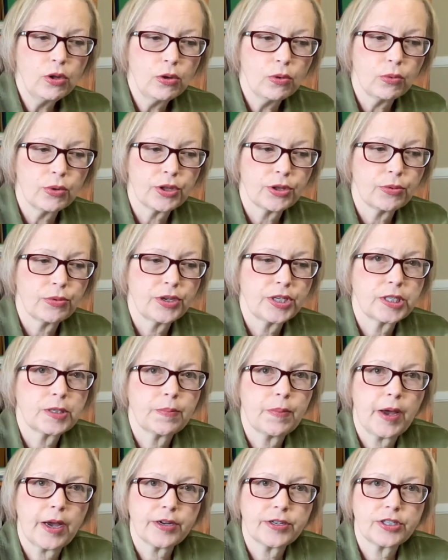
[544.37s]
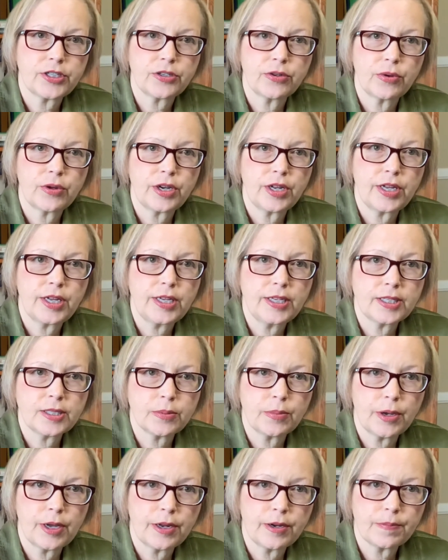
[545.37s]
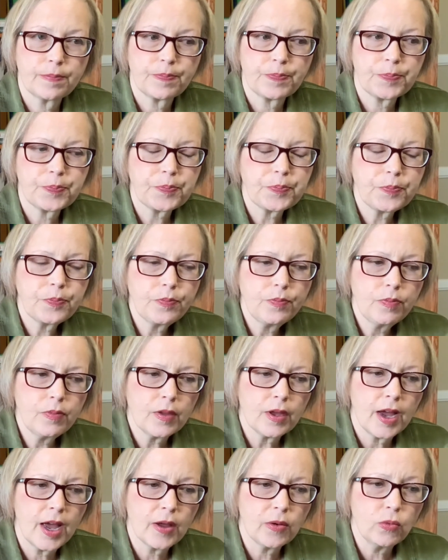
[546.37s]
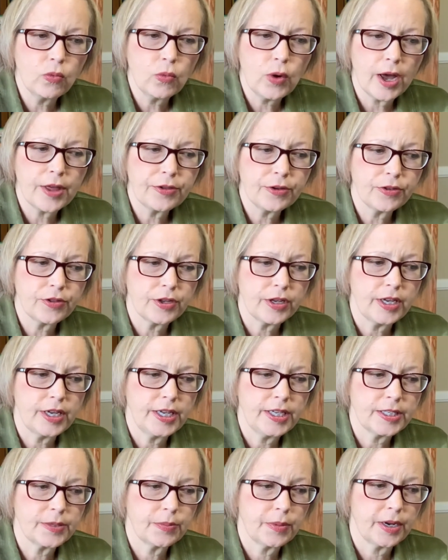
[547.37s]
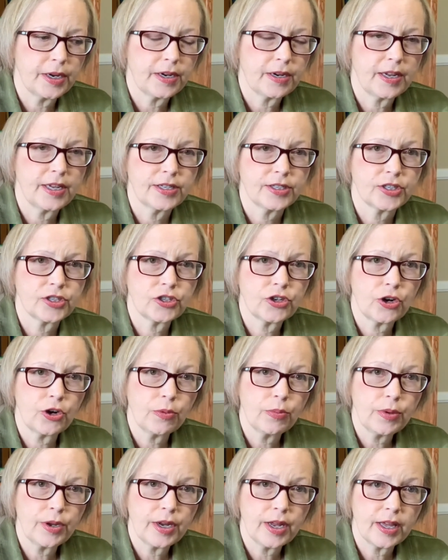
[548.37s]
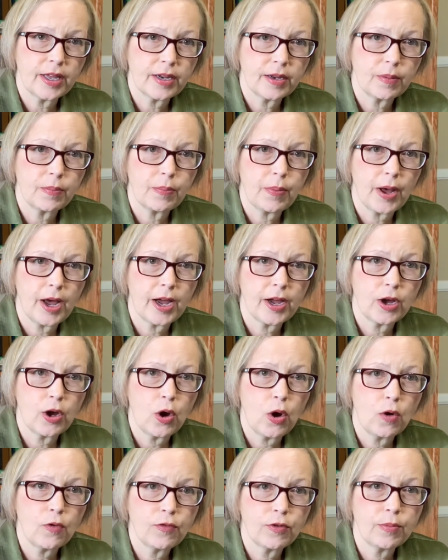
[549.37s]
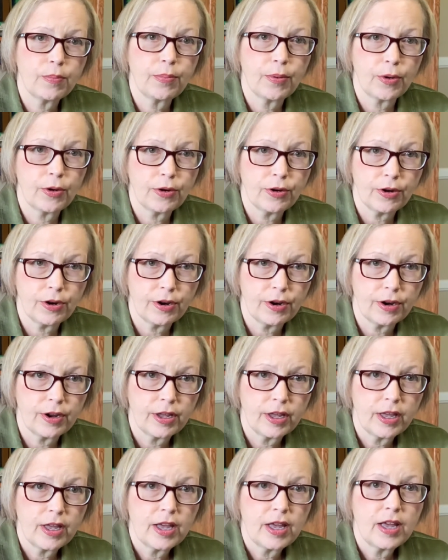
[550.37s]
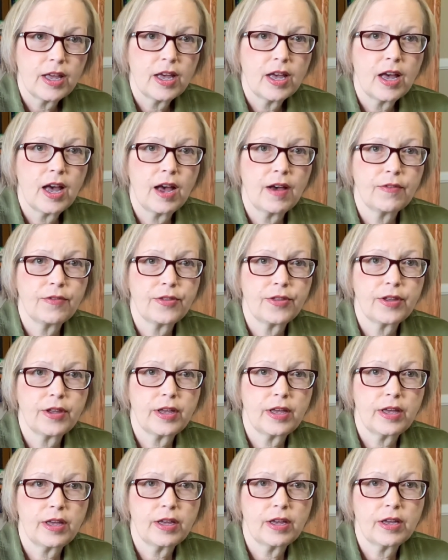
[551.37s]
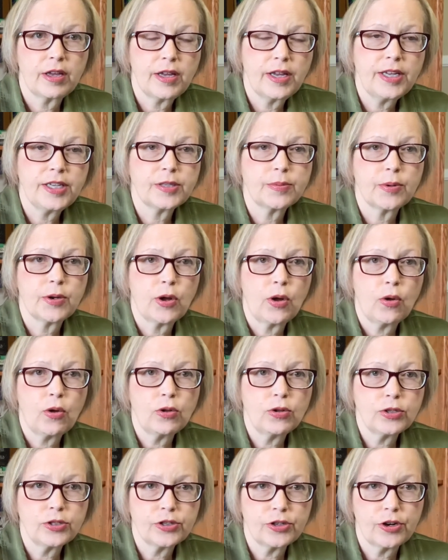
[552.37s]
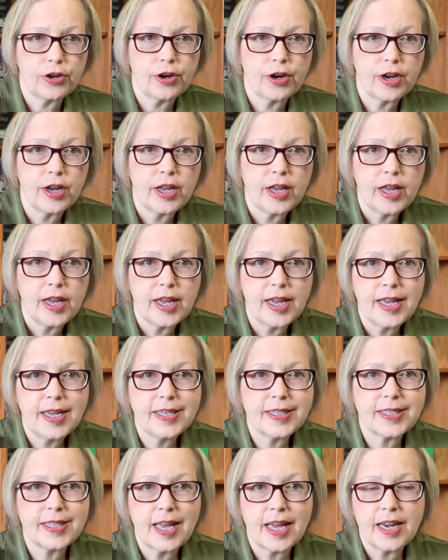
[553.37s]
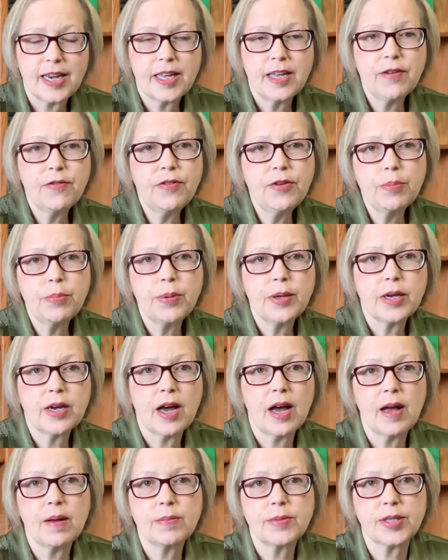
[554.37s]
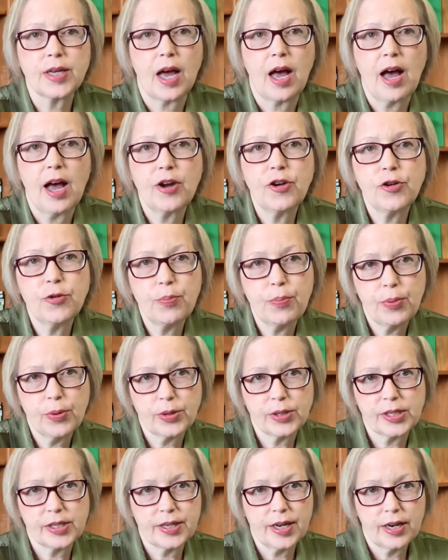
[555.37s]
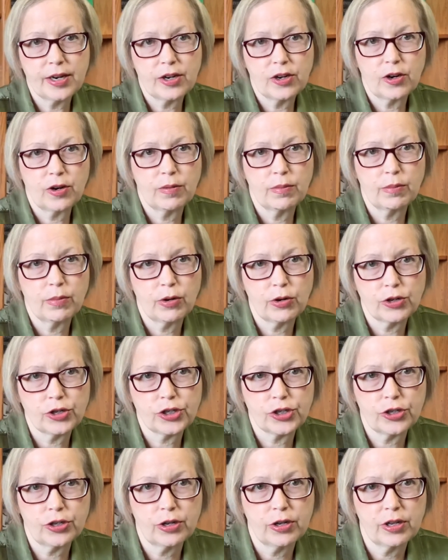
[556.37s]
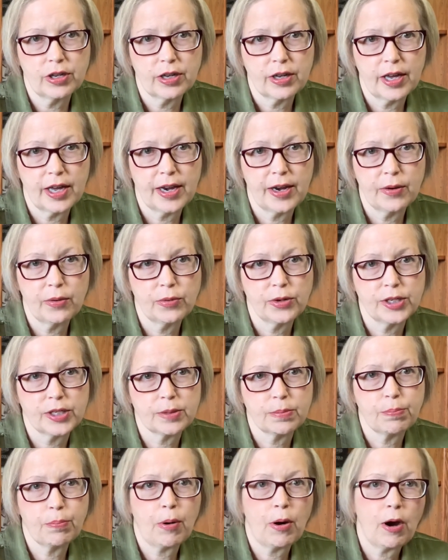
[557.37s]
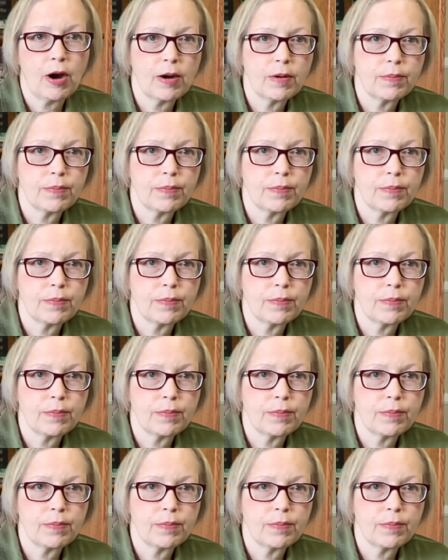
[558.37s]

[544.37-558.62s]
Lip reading: with respect to an easement and whether the easement is terminated by overburden of the easement holder is that if it becomes 100% commercial, and it was part